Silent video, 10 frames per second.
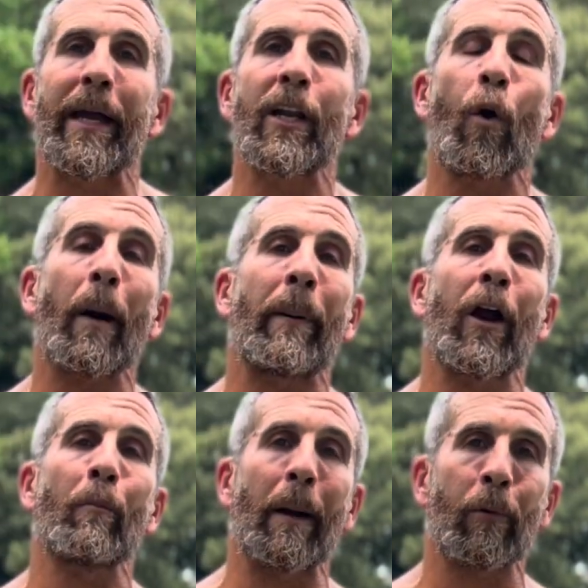know, I
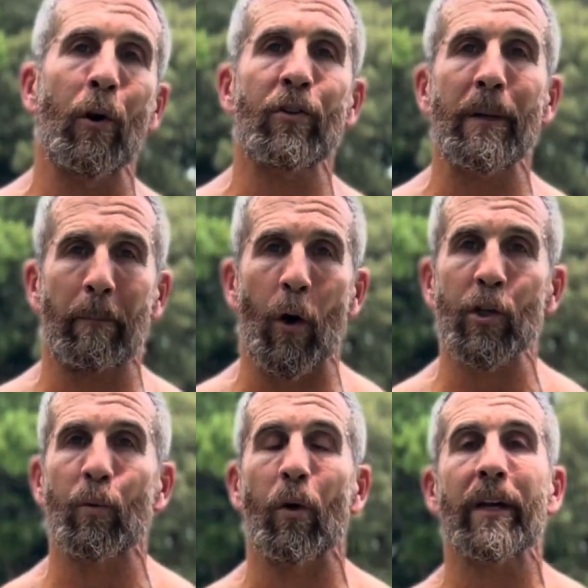pair my protein
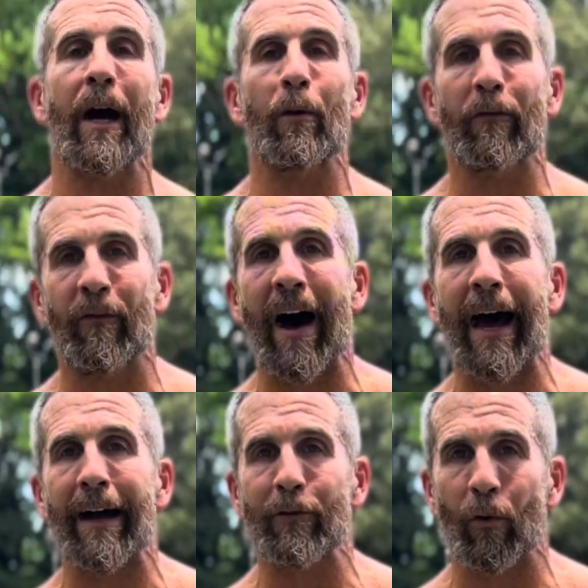post-workout with
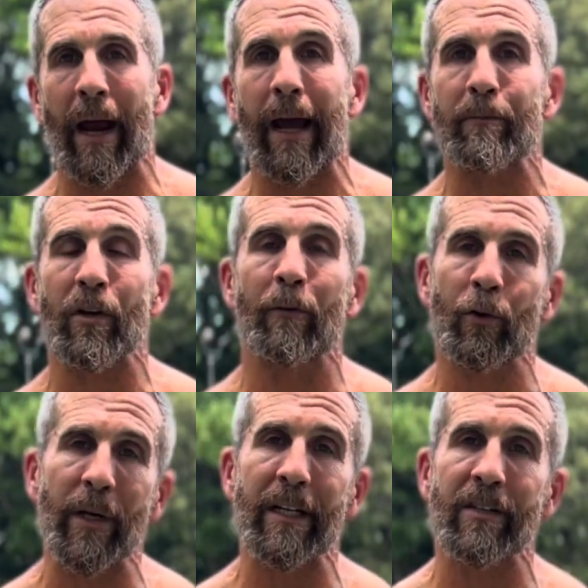5 grams of
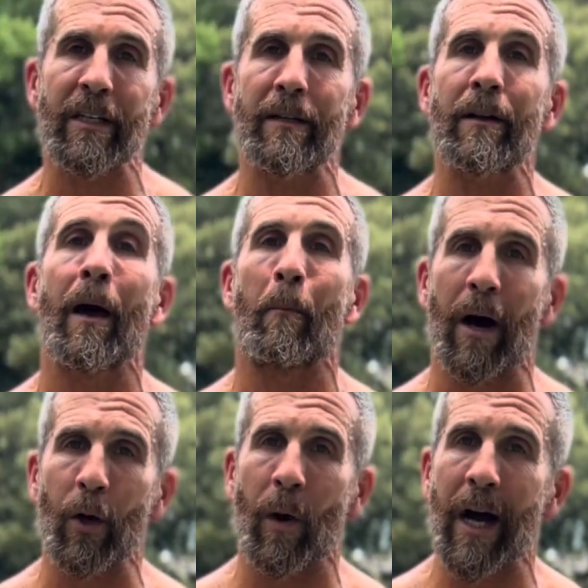creatine
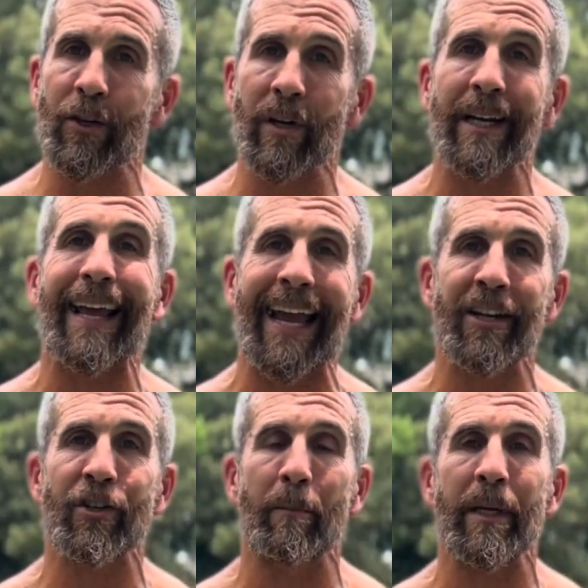monohydrate
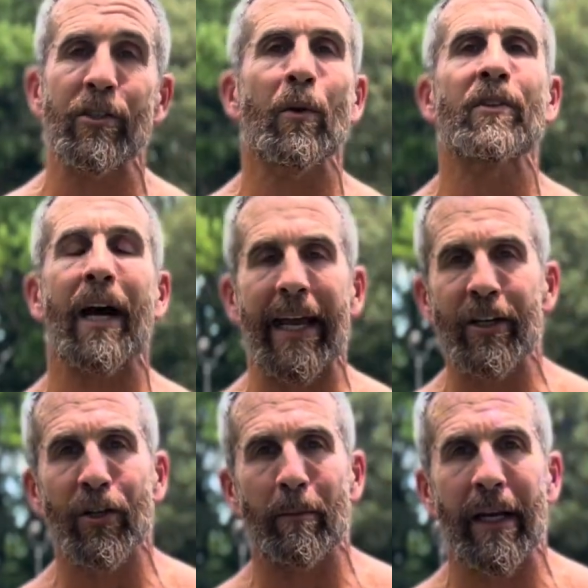HMB. So it's got
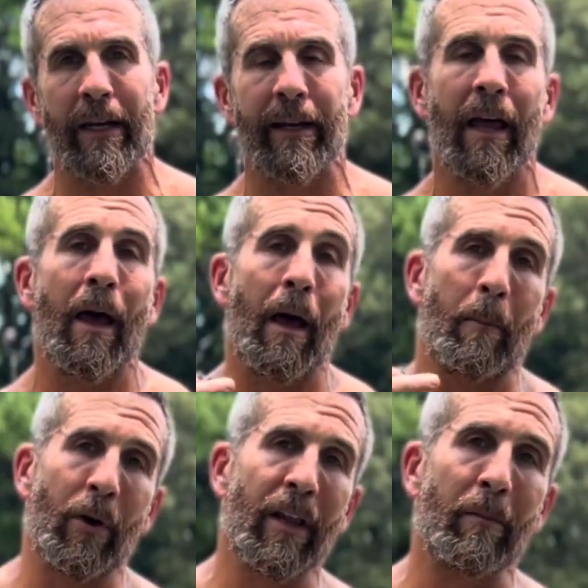HMB in it.
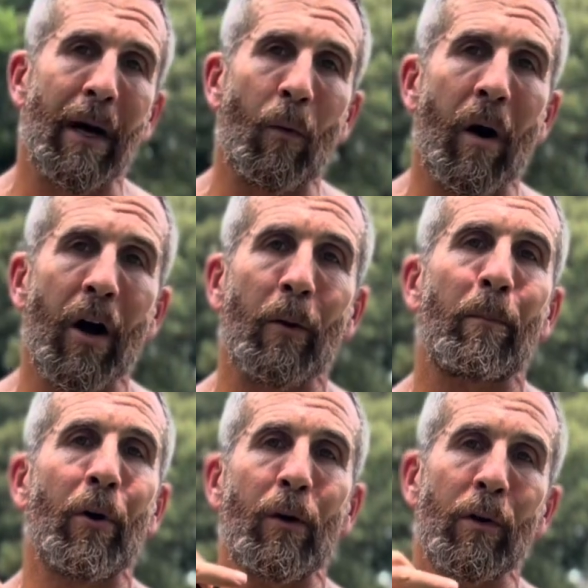Put it in my water,
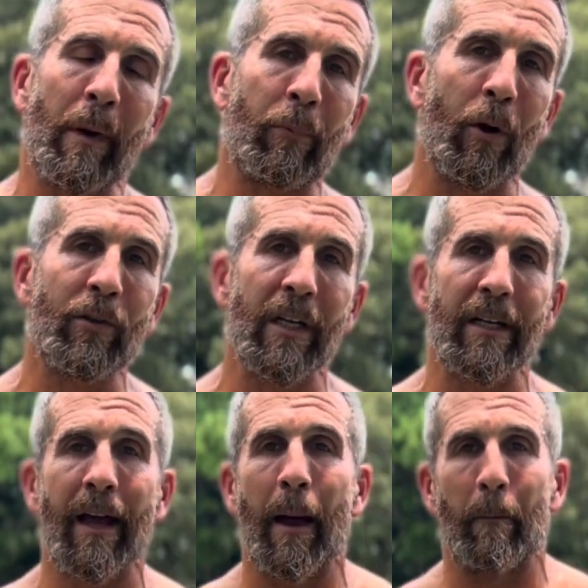put it with my
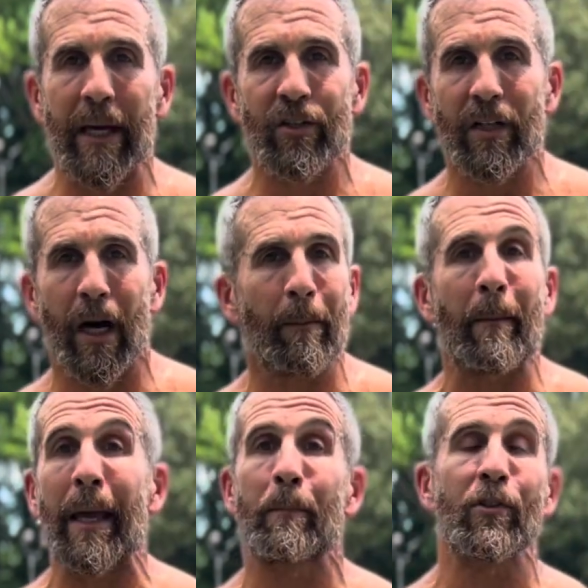protein, mix it up. I
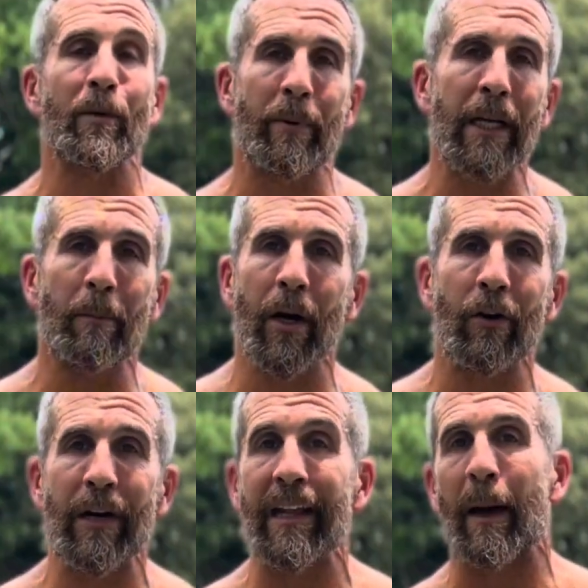may put some peanut
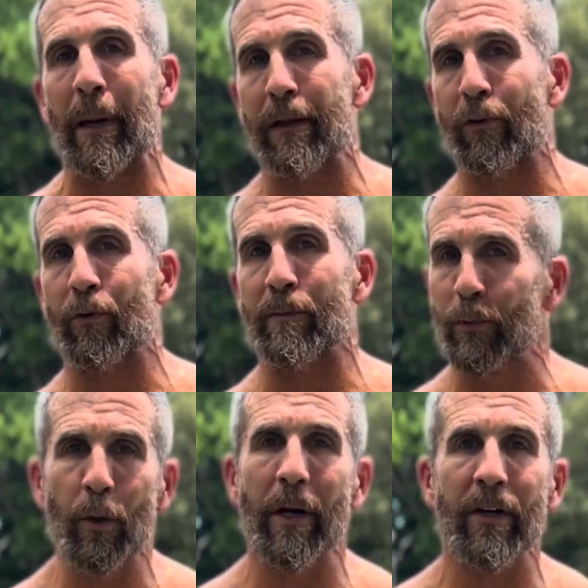butter in it. I may throw some
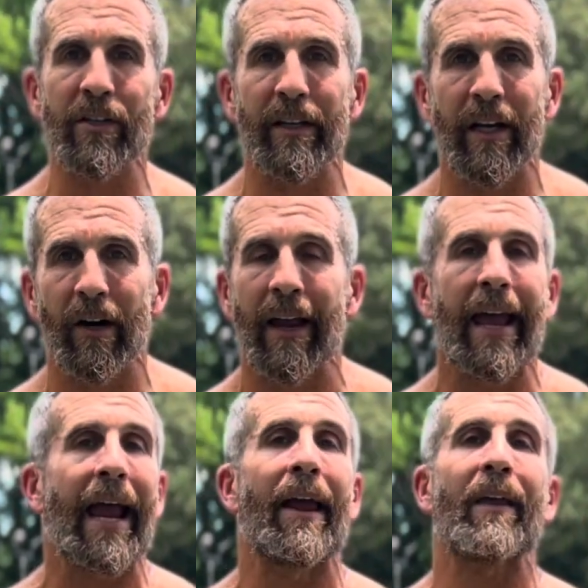blueberries in there,
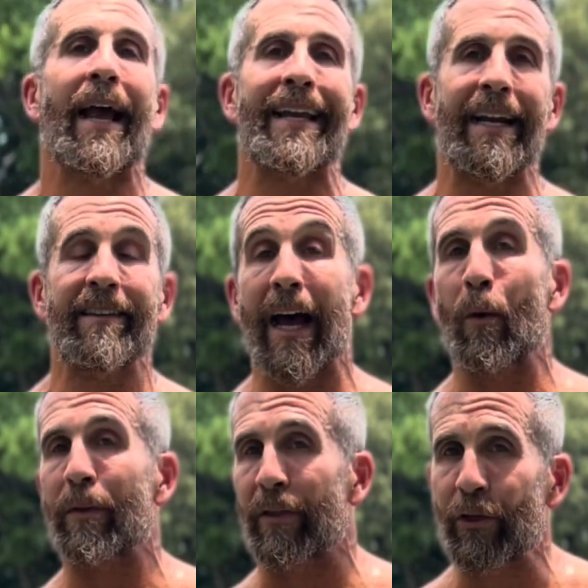and then I get it down
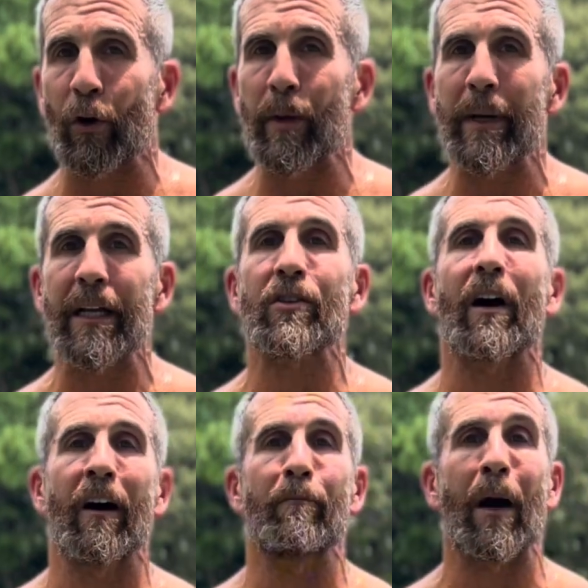within 30 minutes
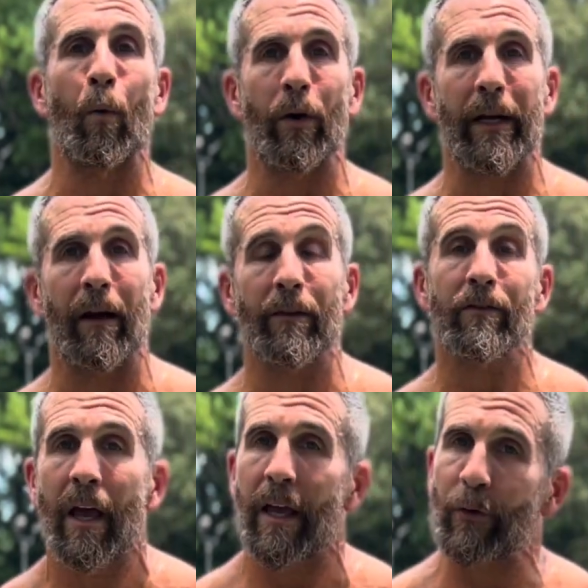of my workout.
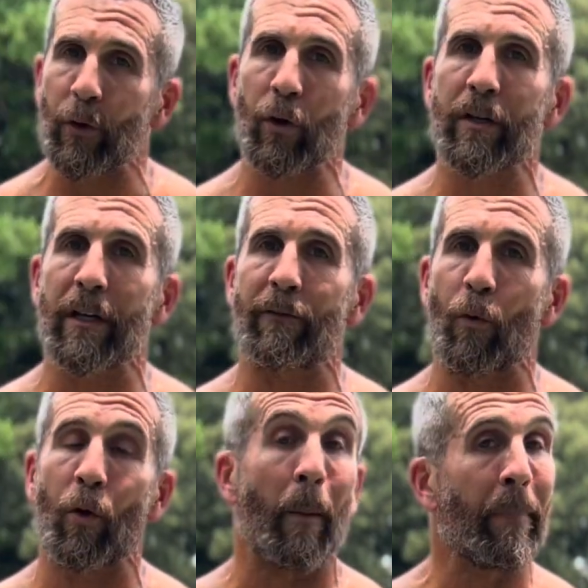If you're looking
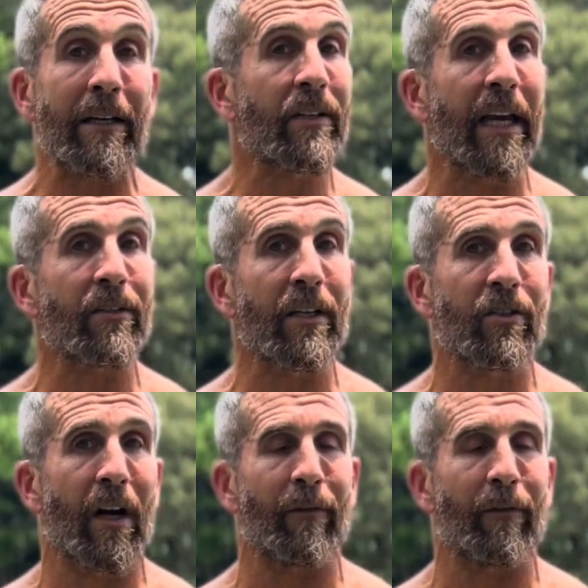for the best tasting stuff, and